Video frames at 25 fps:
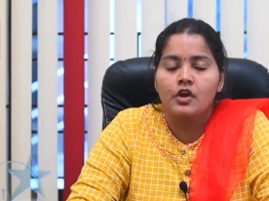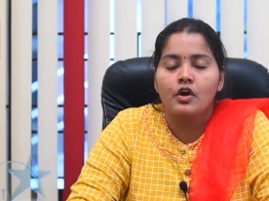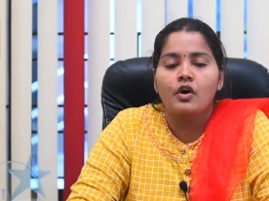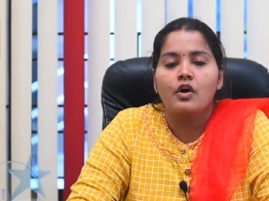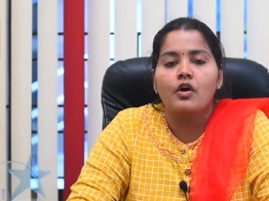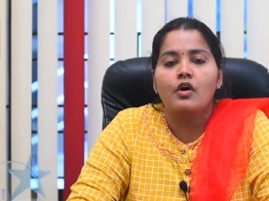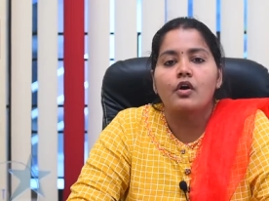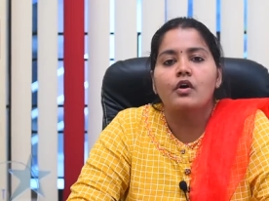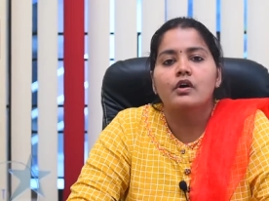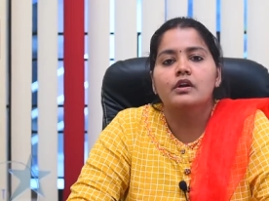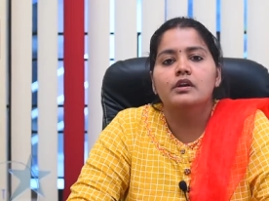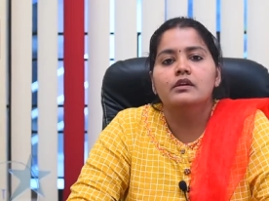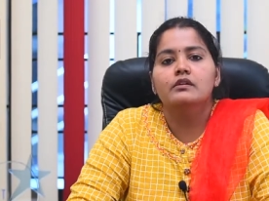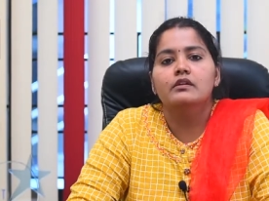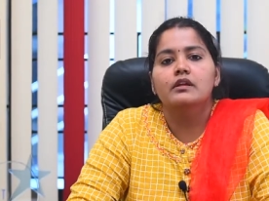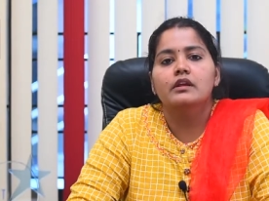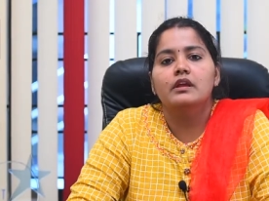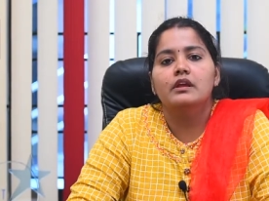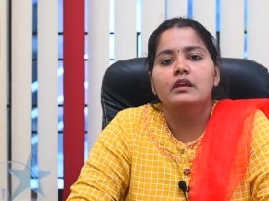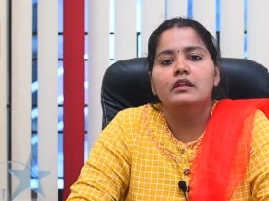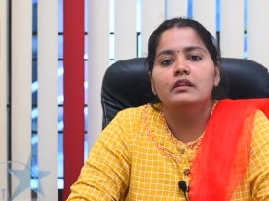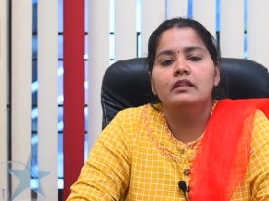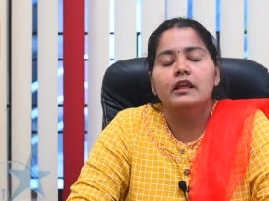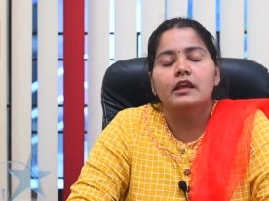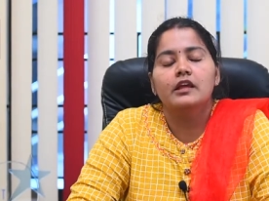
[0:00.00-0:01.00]
or
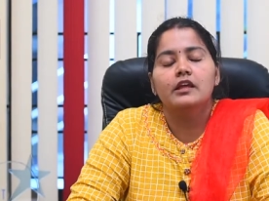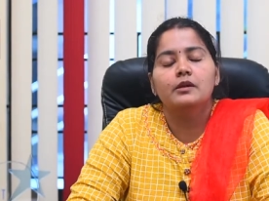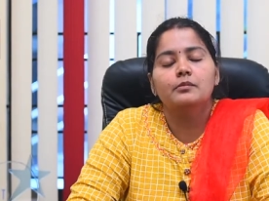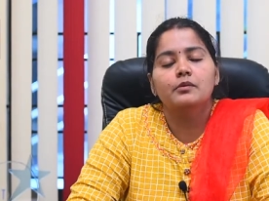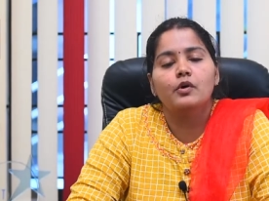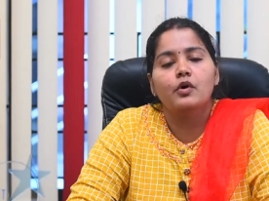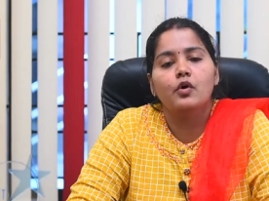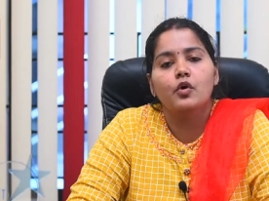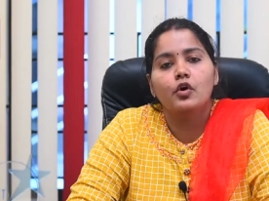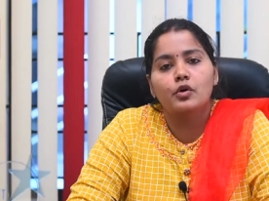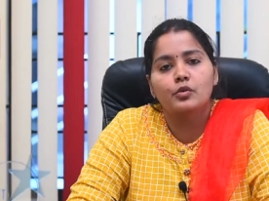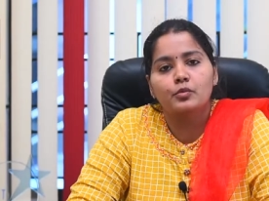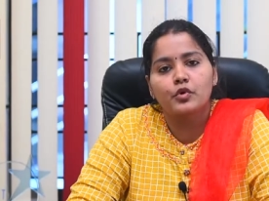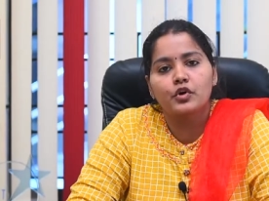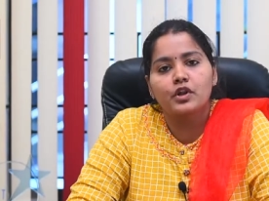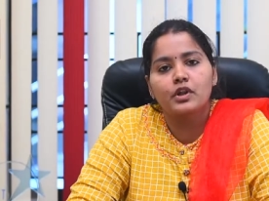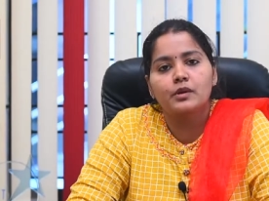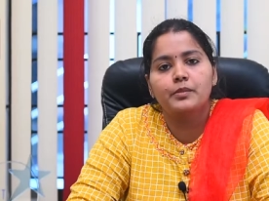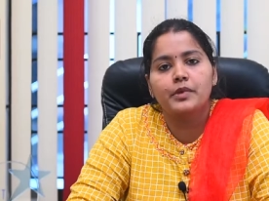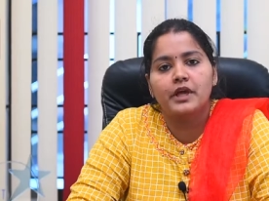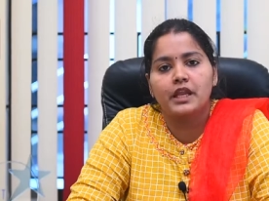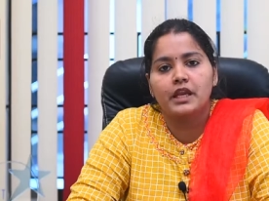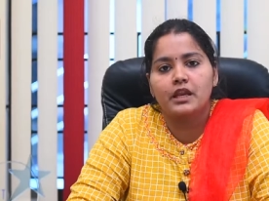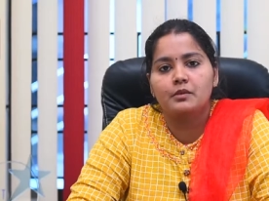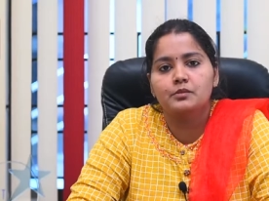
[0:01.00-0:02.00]
their hormonal
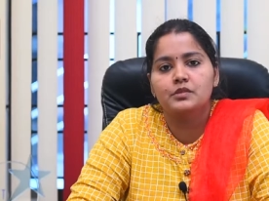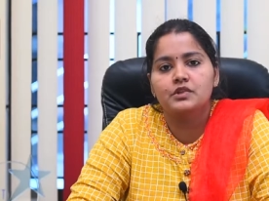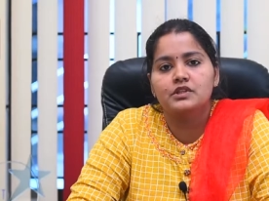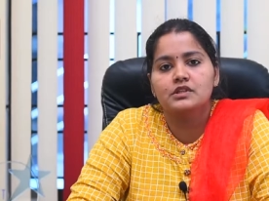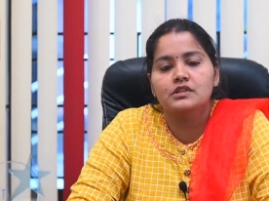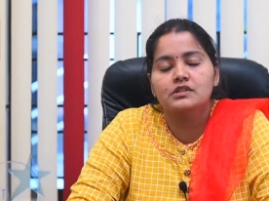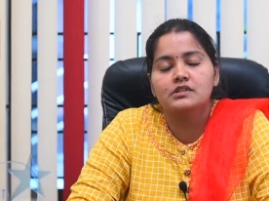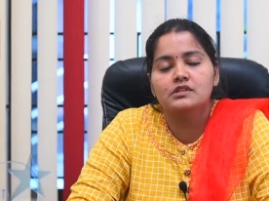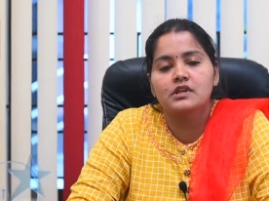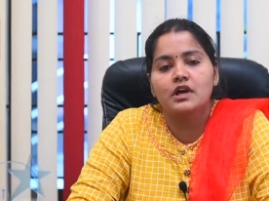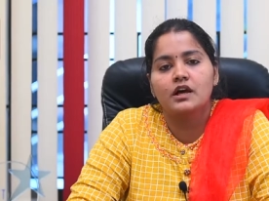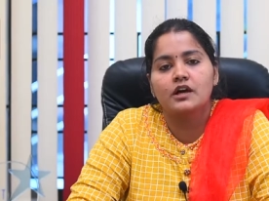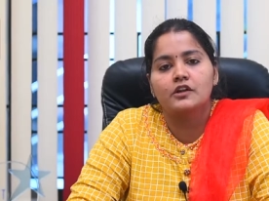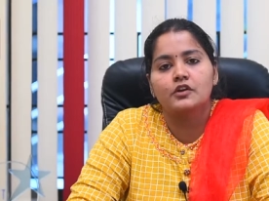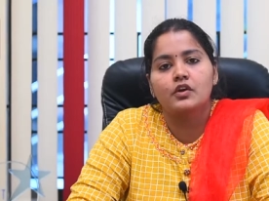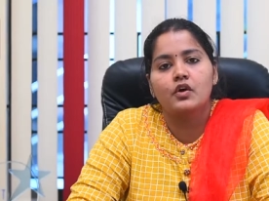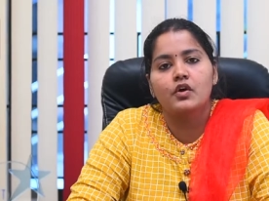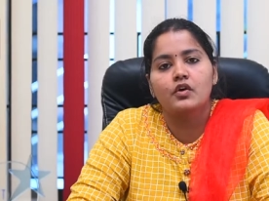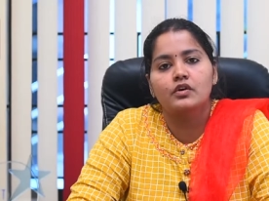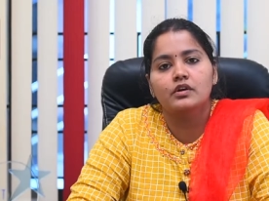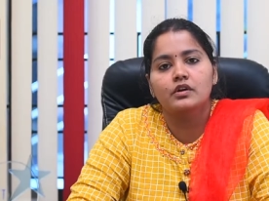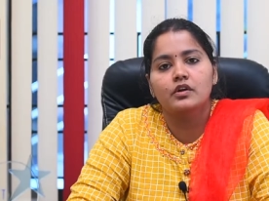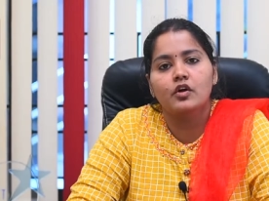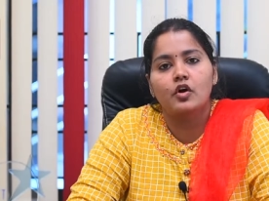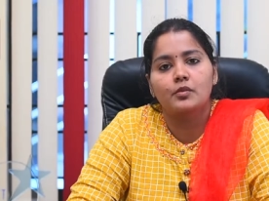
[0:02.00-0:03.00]
parameters are
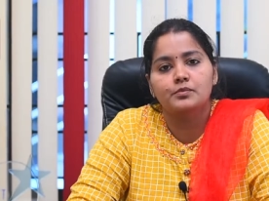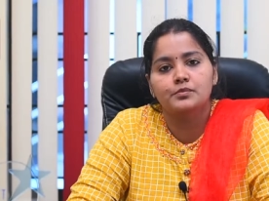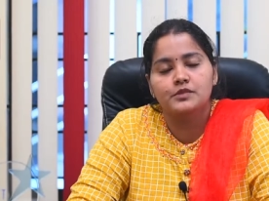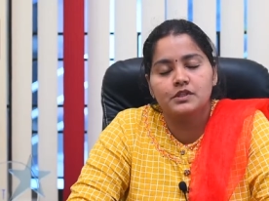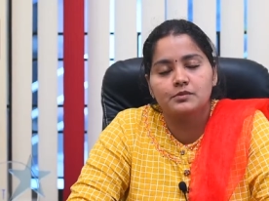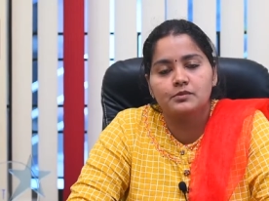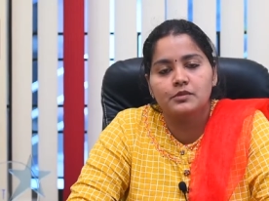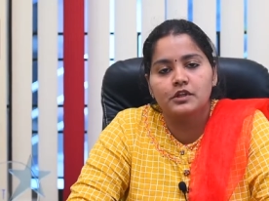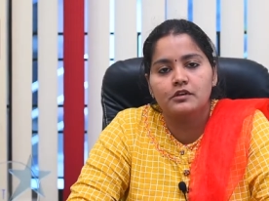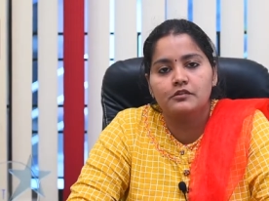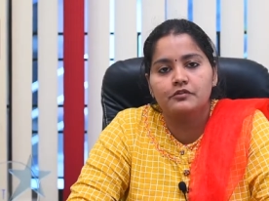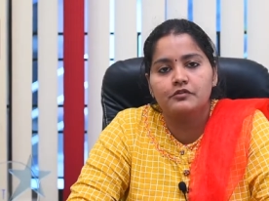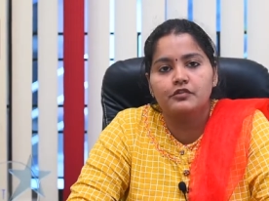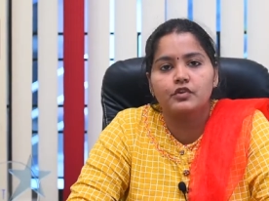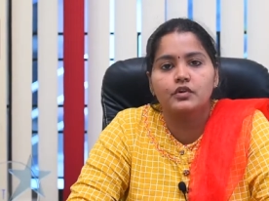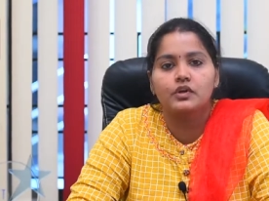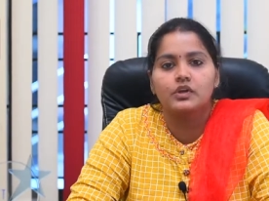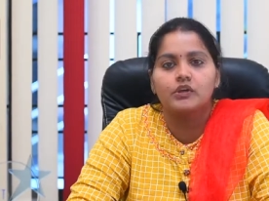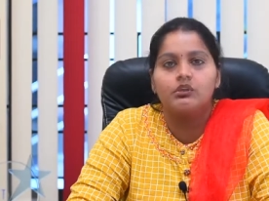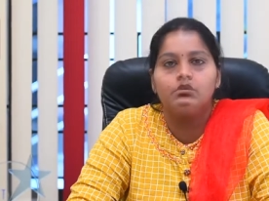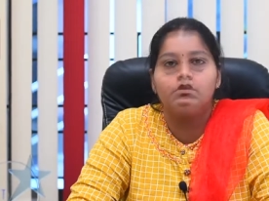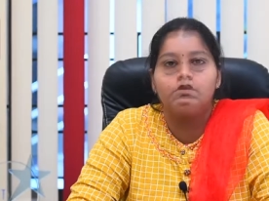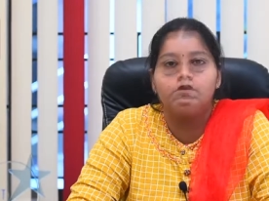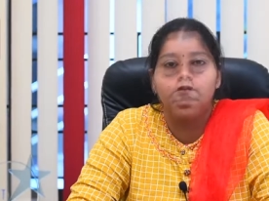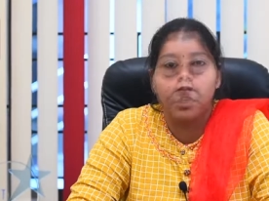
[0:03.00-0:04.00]
not optimal for
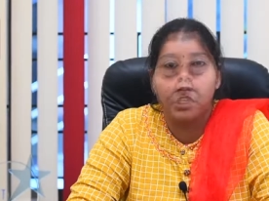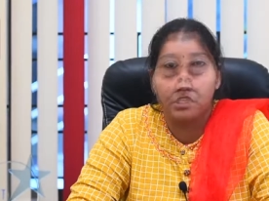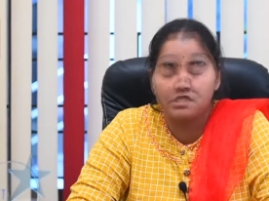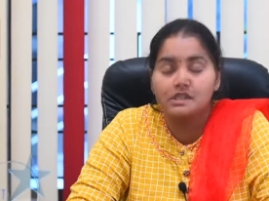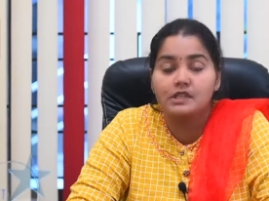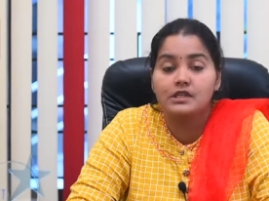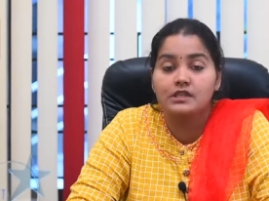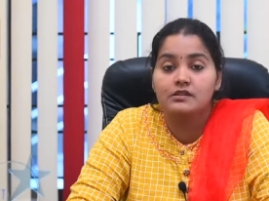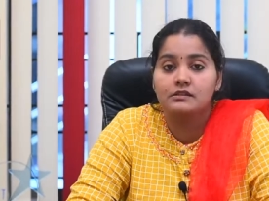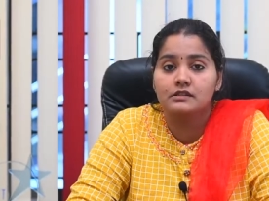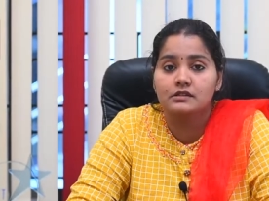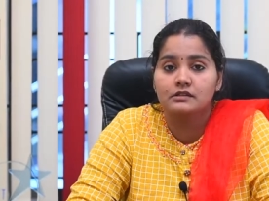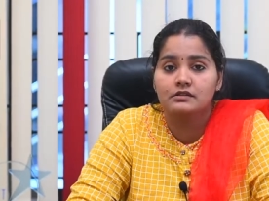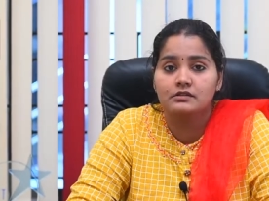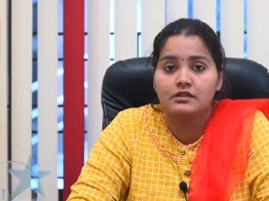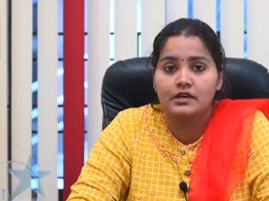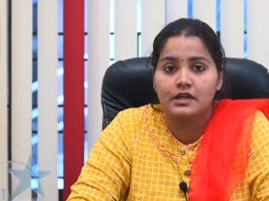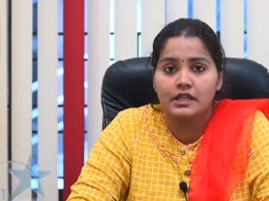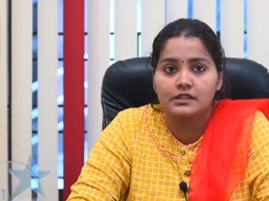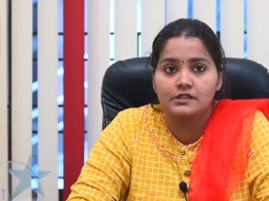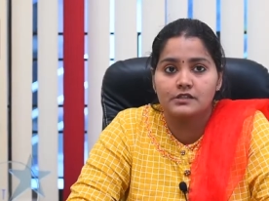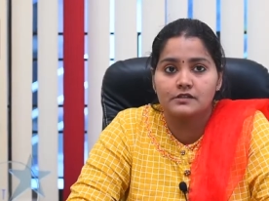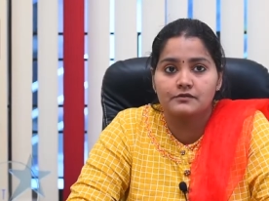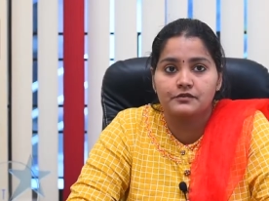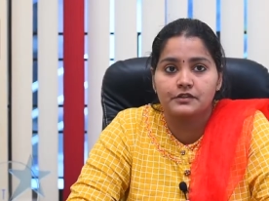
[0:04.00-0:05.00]
a present
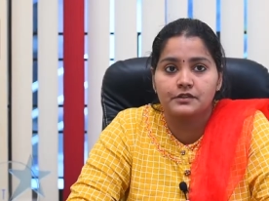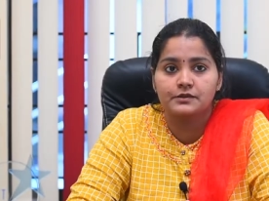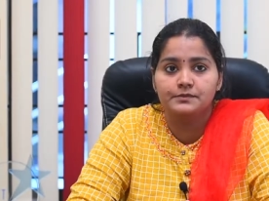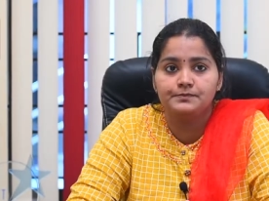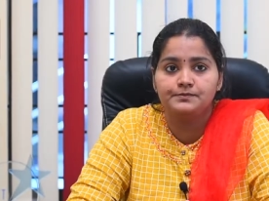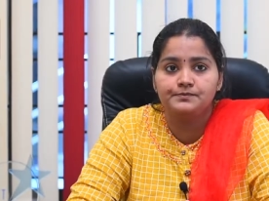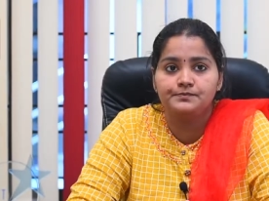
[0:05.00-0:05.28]
transfer,